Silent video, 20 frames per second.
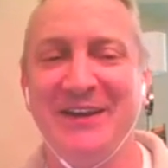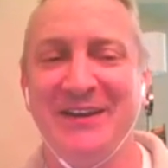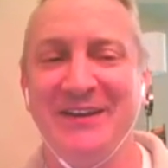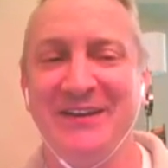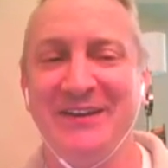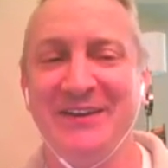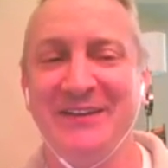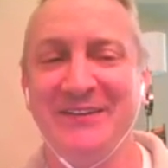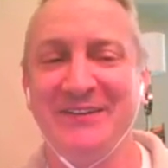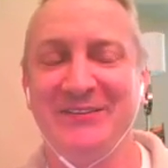
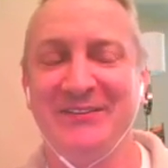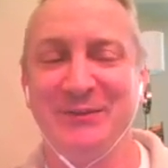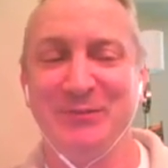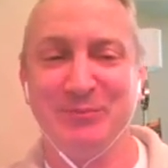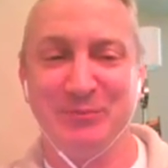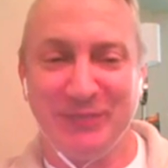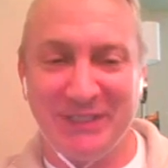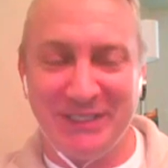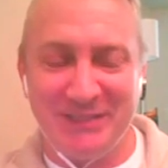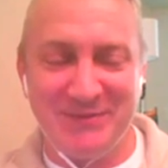some
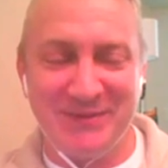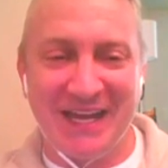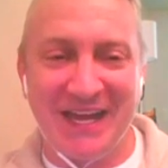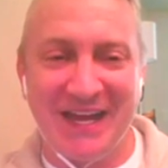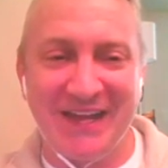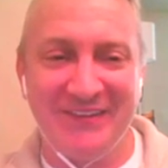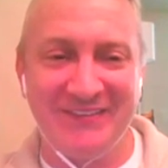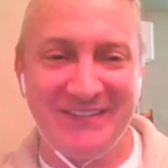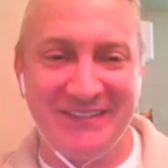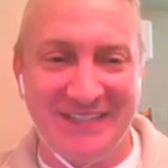
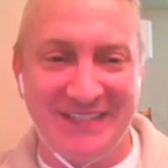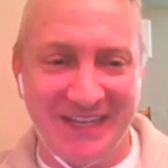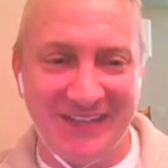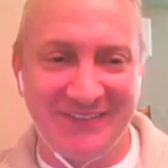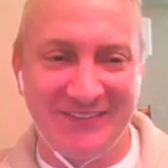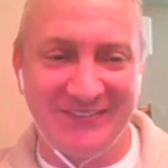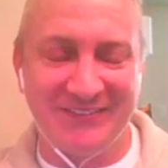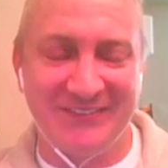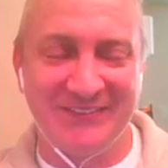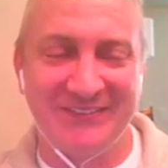Bleemcast
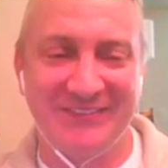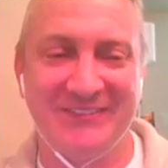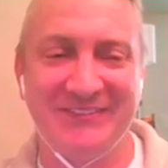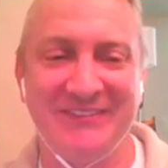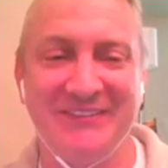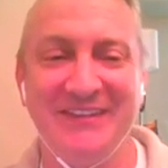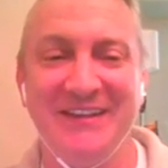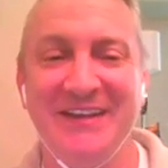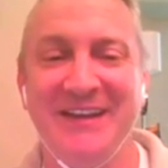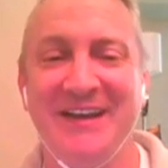discs.
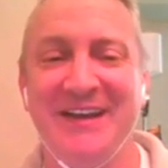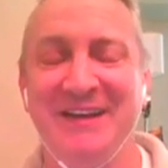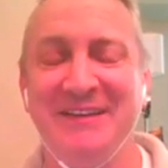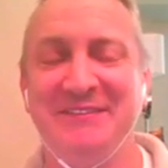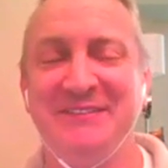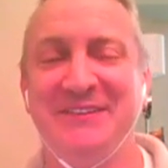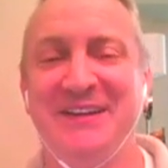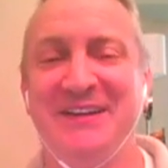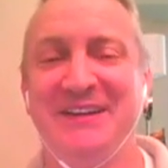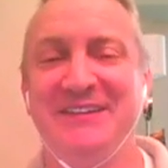I've
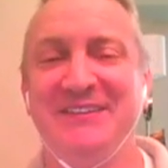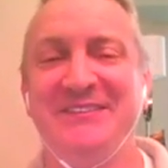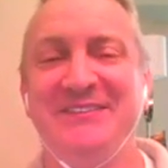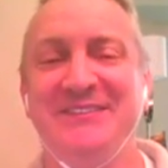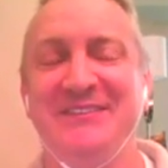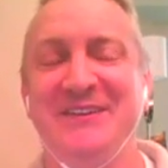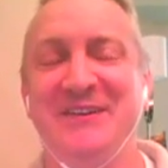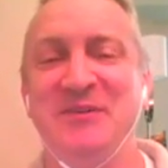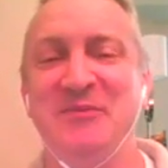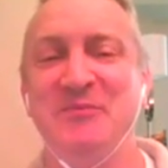got
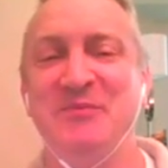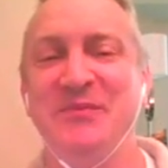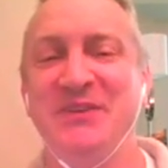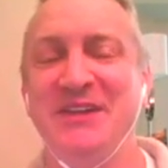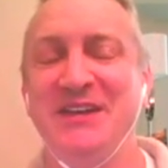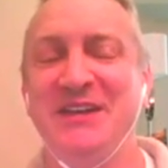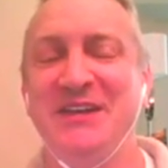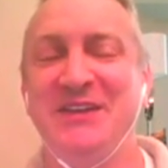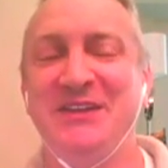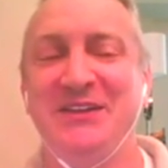some
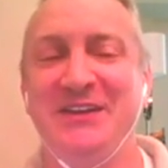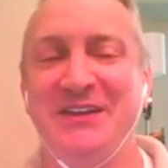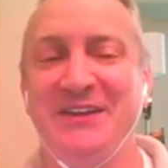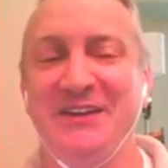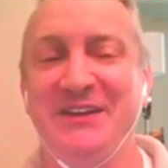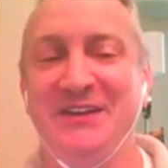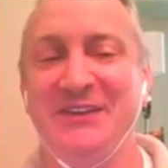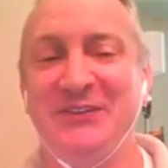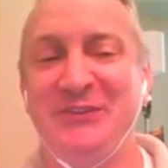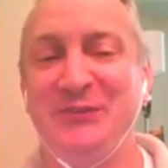
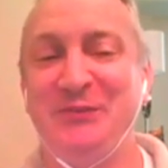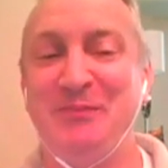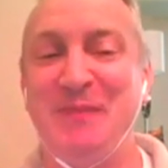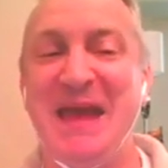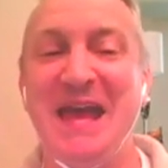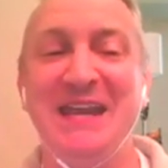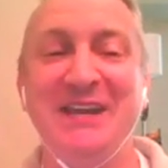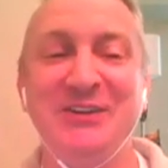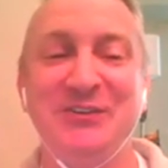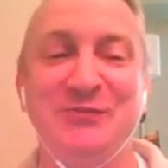
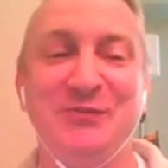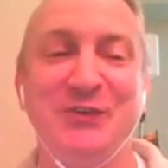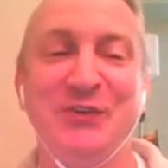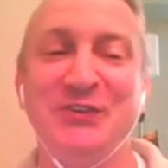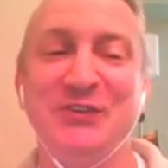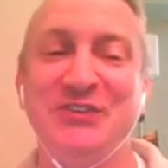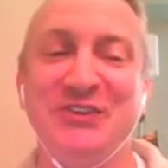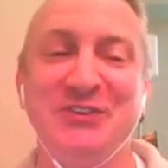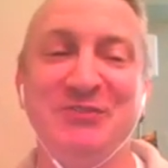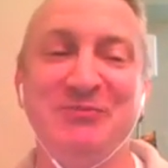Spanish
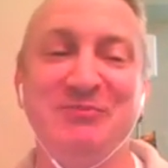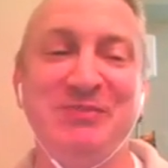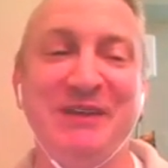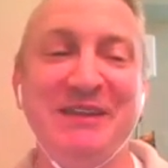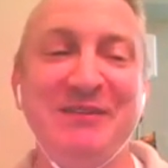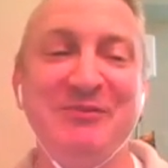version of Bleem for